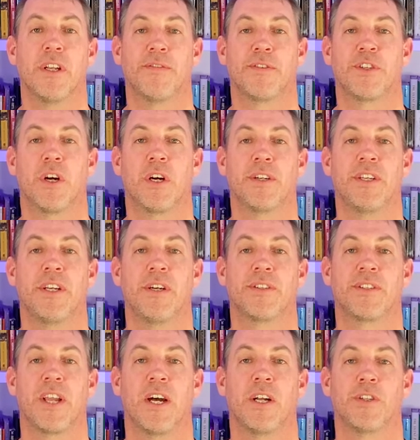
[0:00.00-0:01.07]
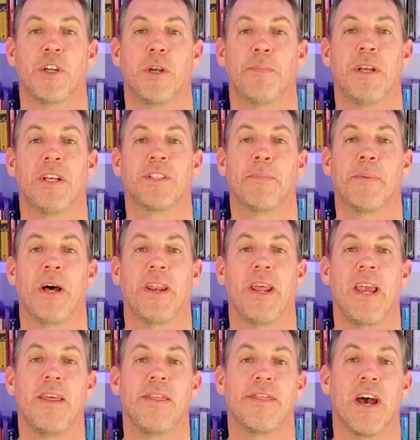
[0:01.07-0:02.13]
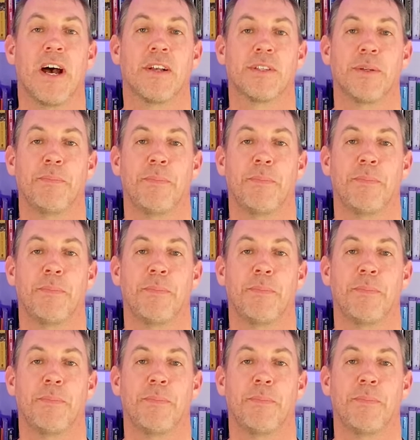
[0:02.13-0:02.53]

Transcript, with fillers: of Chartiers Township is about 8,000